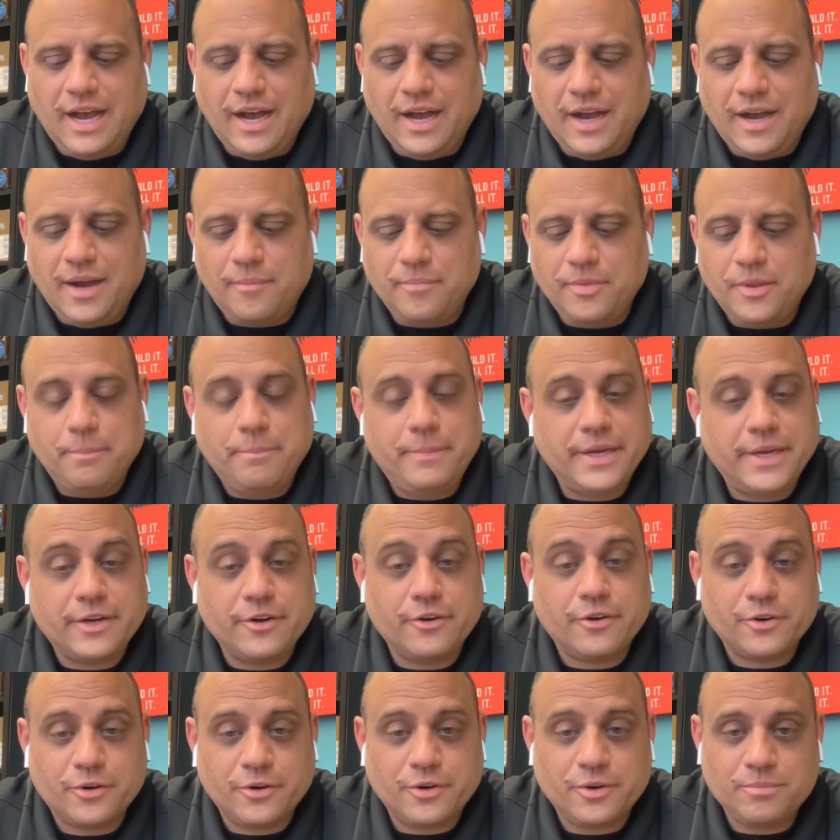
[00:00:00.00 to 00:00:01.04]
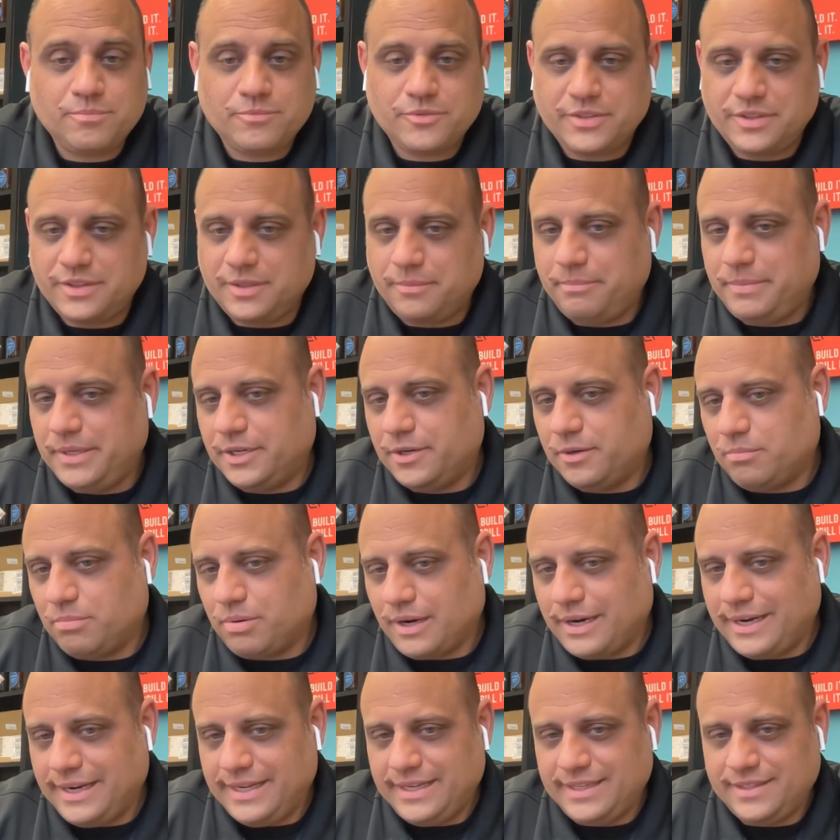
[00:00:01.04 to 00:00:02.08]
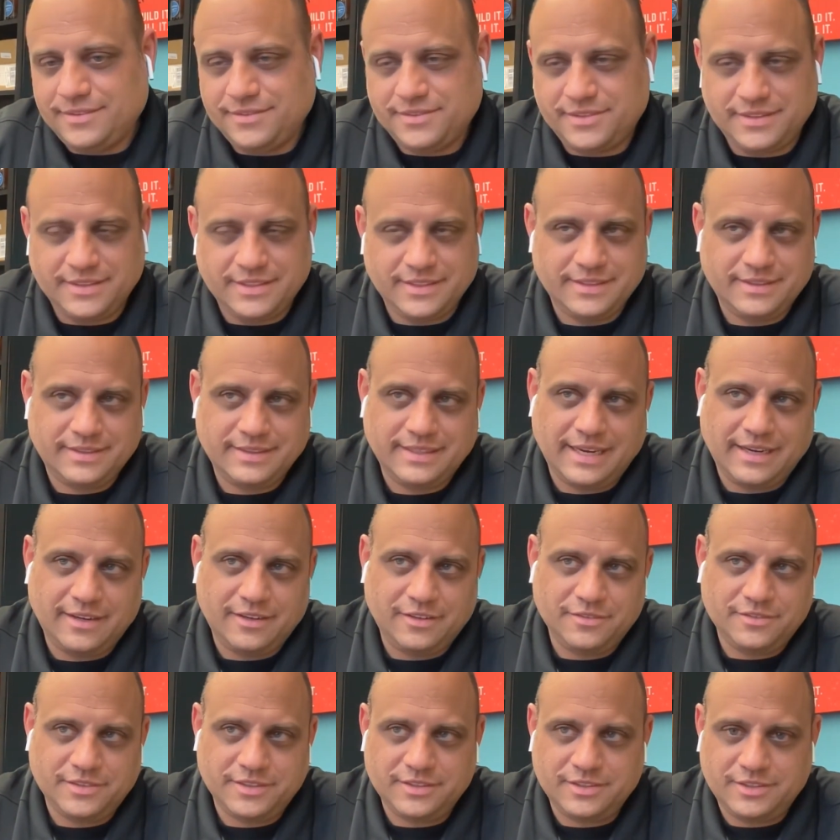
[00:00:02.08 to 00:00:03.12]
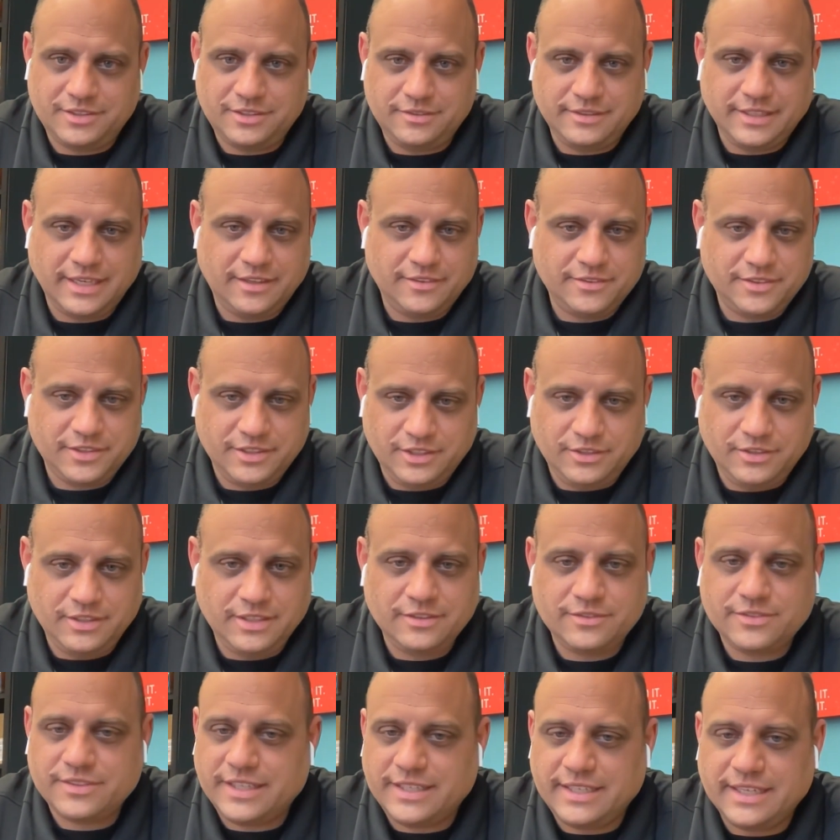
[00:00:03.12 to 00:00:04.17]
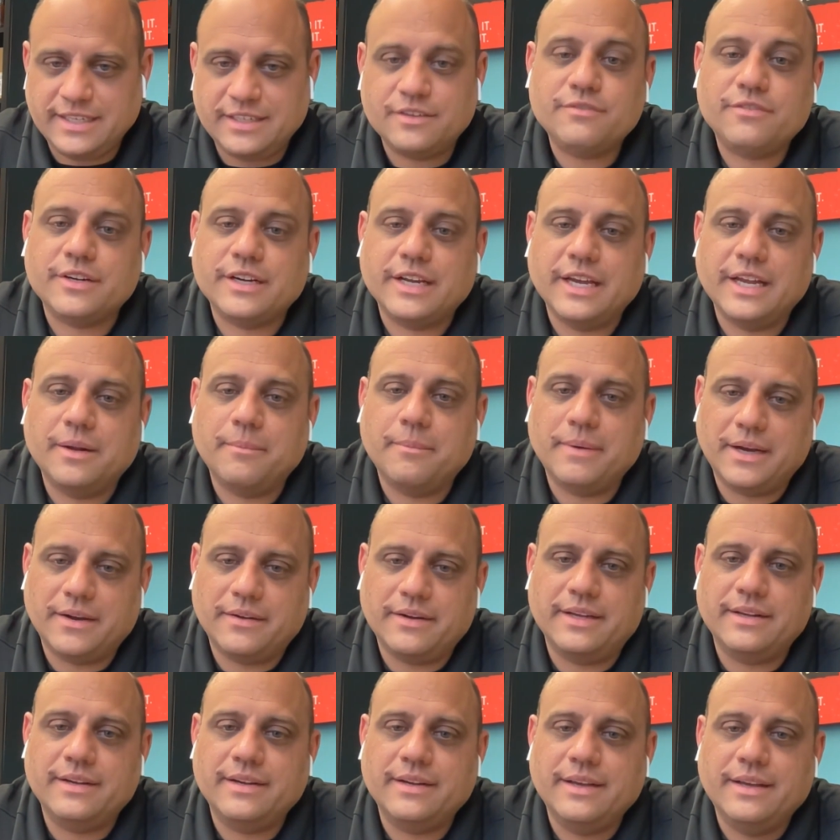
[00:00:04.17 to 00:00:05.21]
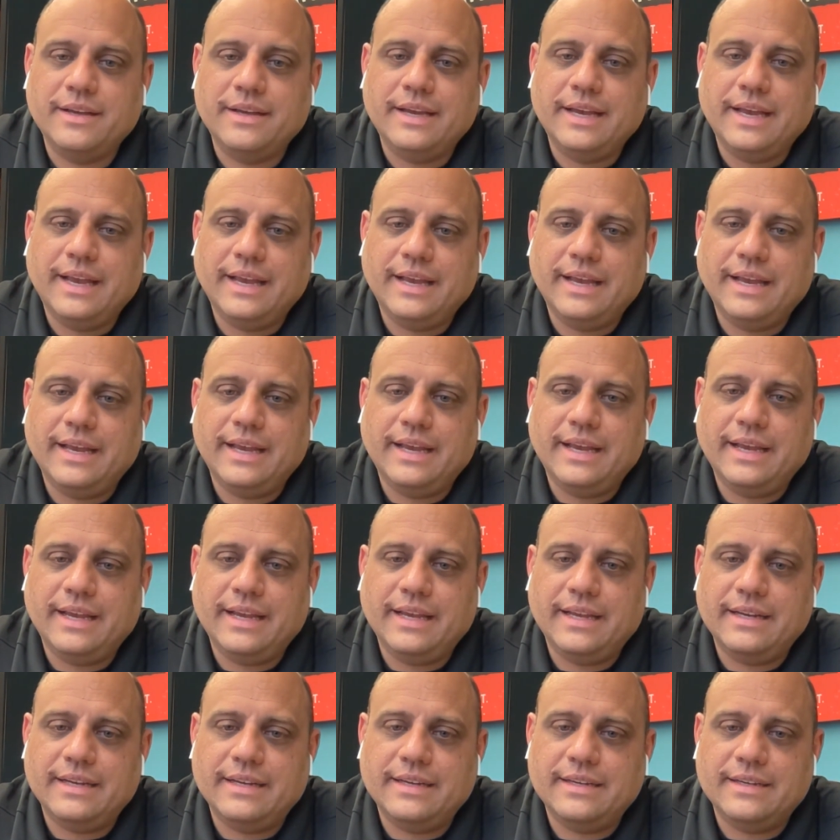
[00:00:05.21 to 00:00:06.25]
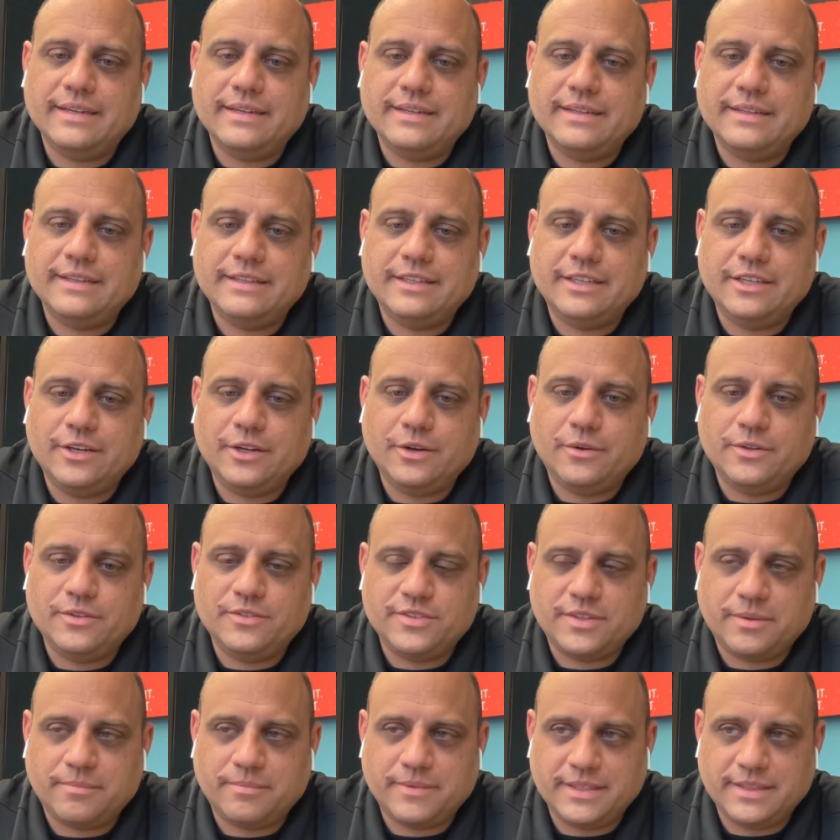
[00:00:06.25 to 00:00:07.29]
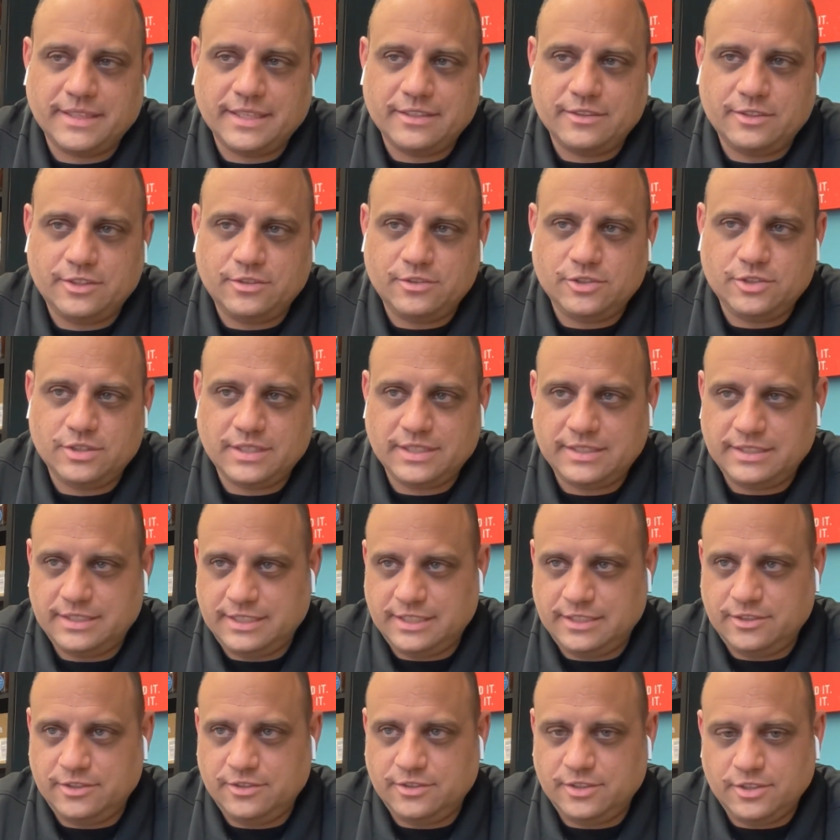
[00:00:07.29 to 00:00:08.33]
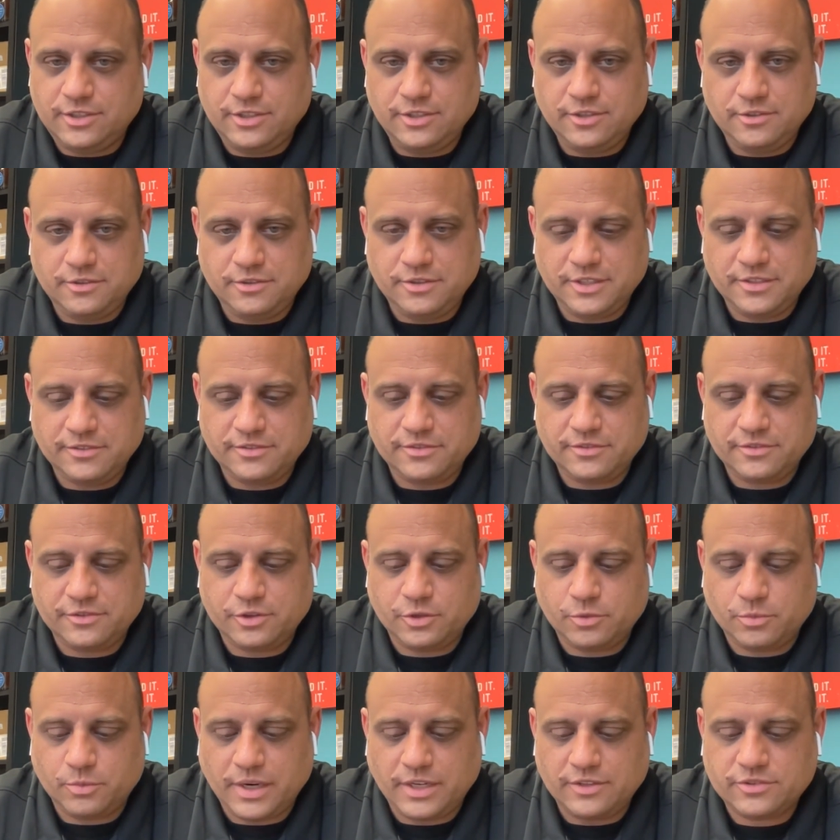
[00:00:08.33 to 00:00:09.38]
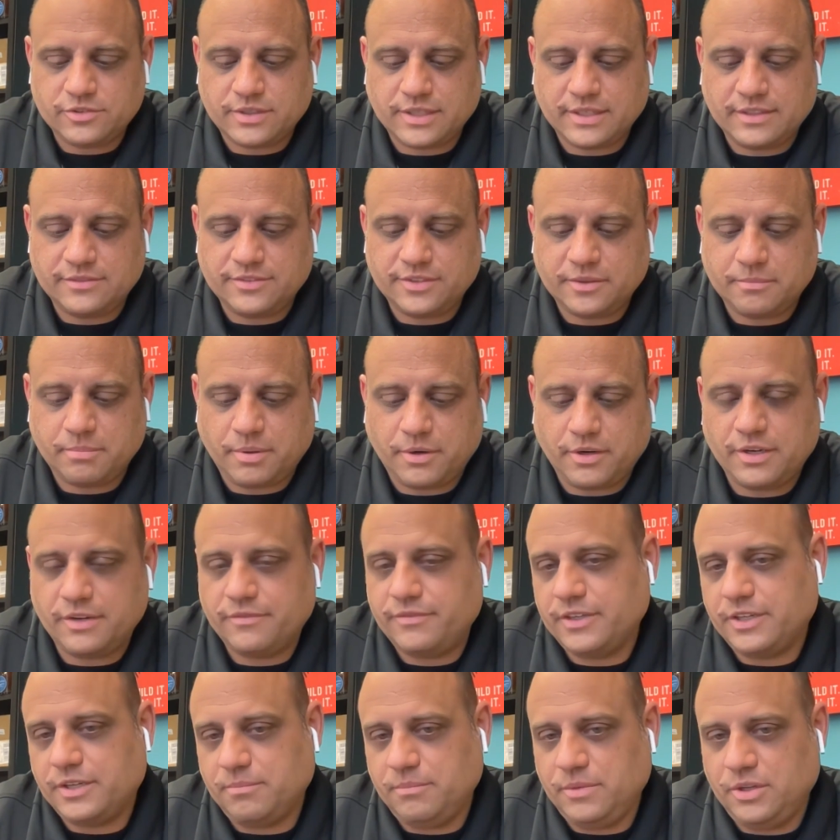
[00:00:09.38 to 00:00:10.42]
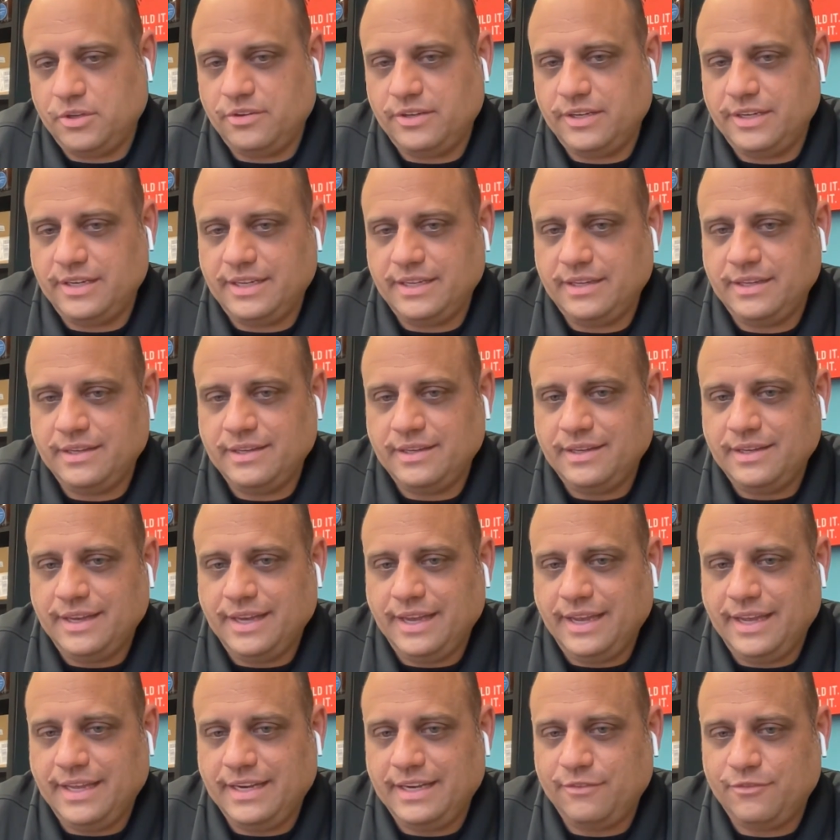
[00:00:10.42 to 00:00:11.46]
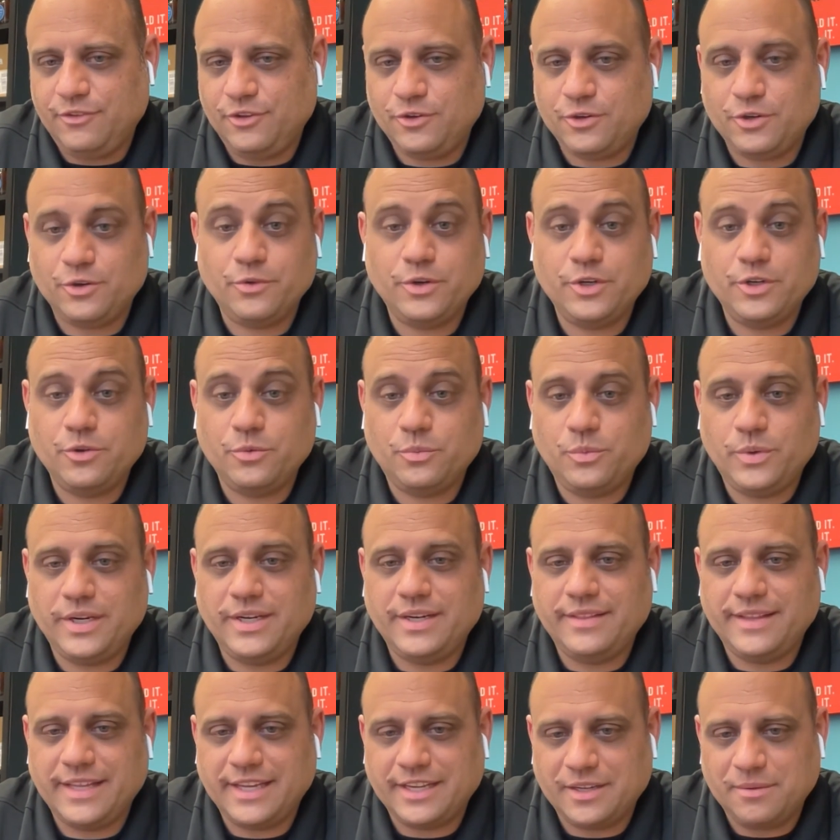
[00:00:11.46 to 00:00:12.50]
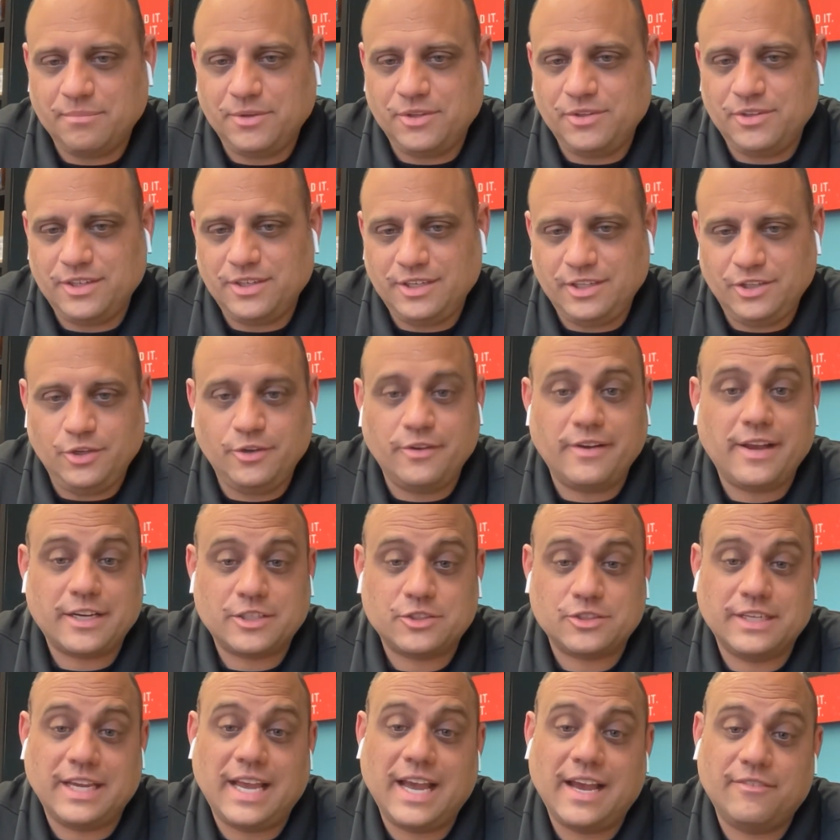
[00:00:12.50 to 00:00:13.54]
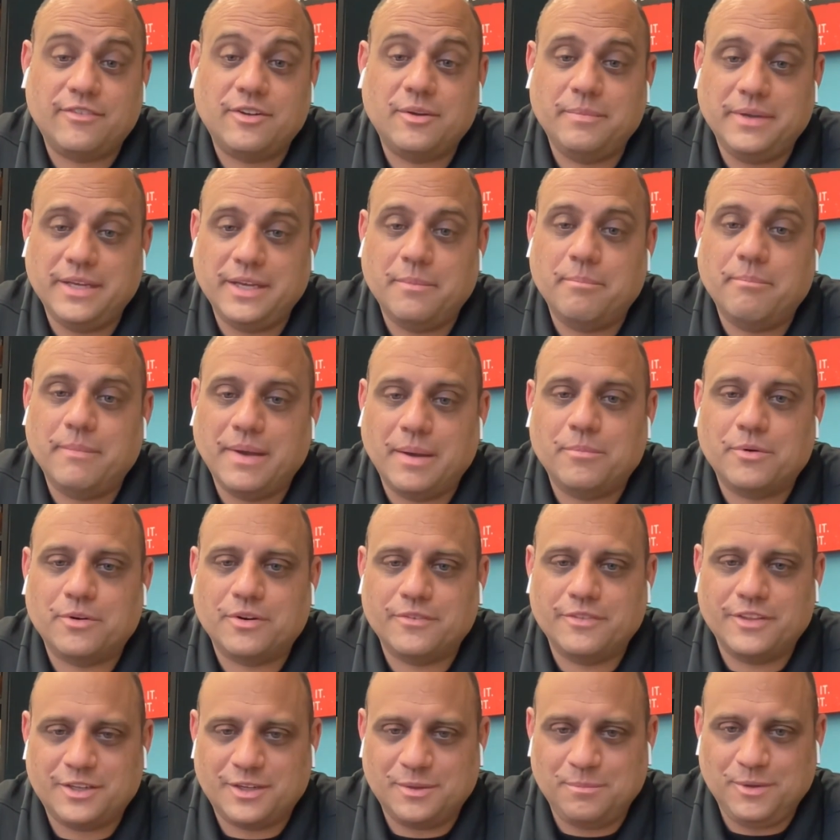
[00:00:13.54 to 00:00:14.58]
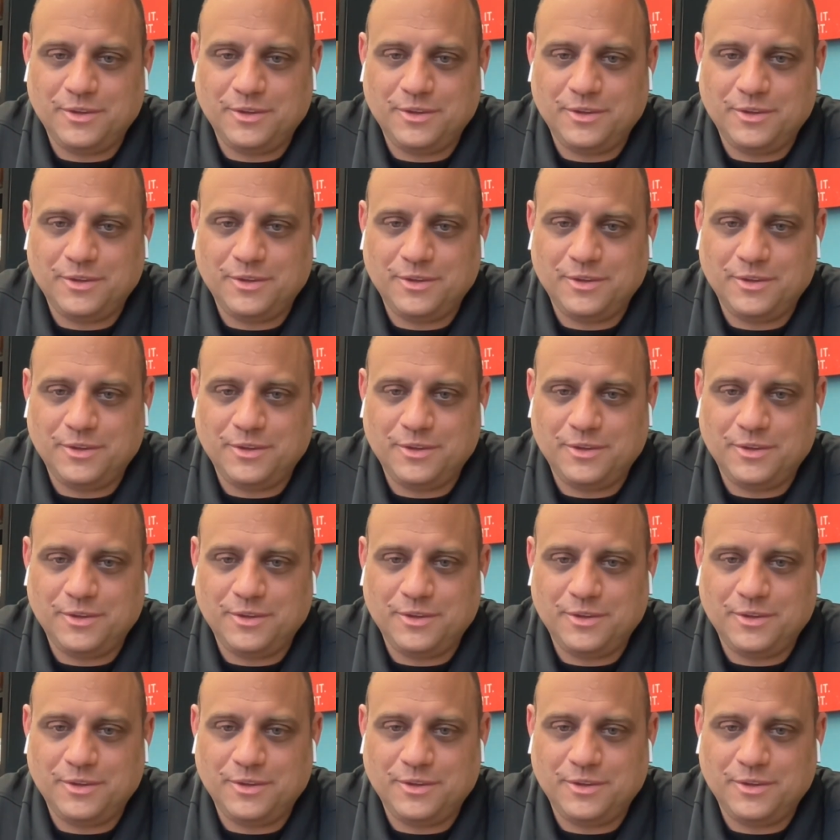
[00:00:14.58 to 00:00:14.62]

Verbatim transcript: Um, the bigger groups and the bigger brands and the thousand, two thousand units, they tend to forget about it. And it, you know, it's something that you should continue to do, because the restaurants are part of a community. And if you're going to win in that community, you actually have to be a member of the